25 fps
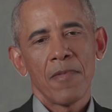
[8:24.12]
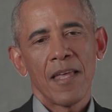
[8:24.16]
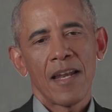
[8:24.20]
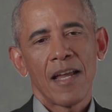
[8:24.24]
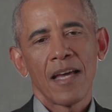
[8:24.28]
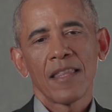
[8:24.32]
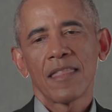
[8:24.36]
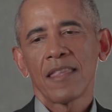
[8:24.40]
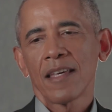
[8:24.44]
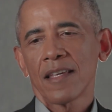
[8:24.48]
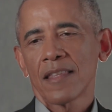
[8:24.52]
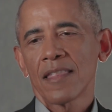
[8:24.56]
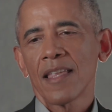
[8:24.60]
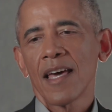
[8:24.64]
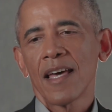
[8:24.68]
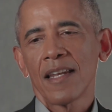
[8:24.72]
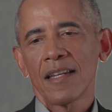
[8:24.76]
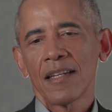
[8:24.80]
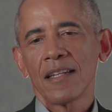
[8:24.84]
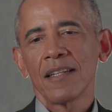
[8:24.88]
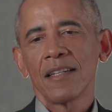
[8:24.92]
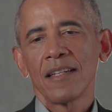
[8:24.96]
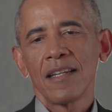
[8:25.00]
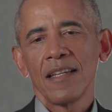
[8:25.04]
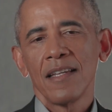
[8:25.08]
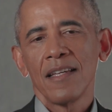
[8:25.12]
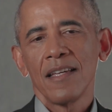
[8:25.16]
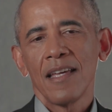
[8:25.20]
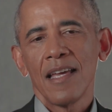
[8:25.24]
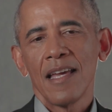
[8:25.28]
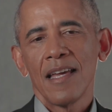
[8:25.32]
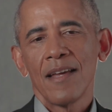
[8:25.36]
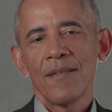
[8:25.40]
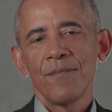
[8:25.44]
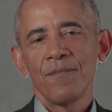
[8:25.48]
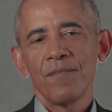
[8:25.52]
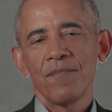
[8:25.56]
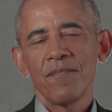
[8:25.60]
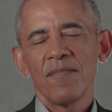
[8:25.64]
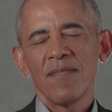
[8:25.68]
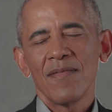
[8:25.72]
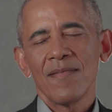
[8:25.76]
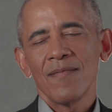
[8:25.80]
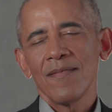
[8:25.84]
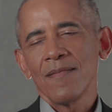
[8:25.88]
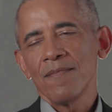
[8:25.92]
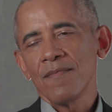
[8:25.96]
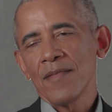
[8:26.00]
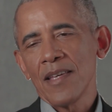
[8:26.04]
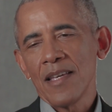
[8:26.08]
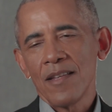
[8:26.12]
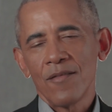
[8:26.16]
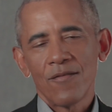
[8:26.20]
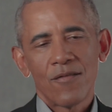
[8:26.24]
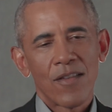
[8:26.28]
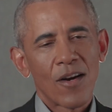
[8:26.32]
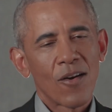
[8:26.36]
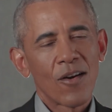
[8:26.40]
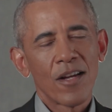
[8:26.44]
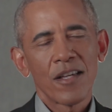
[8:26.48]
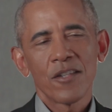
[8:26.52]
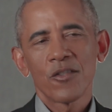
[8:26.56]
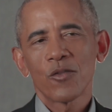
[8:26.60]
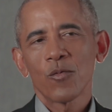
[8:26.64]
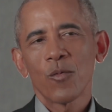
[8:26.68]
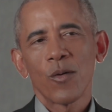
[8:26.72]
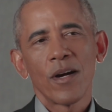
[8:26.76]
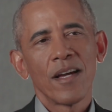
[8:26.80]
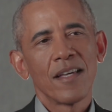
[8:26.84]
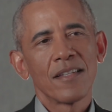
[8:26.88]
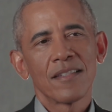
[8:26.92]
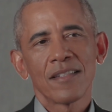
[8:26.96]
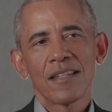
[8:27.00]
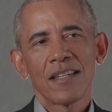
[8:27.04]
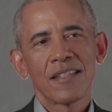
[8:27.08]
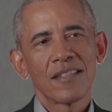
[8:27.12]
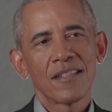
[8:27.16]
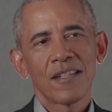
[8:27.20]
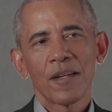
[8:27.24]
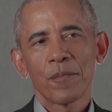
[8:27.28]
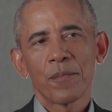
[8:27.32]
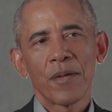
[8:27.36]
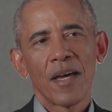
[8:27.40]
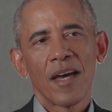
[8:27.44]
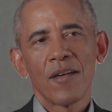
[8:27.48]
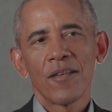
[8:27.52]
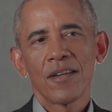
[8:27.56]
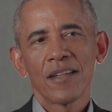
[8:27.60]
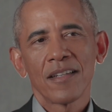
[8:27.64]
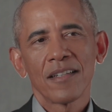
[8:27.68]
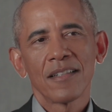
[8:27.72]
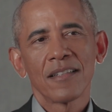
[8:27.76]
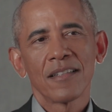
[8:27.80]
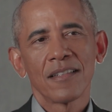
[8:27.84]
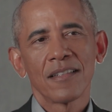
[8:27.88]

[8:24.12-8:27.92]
I think that in various ways ends up having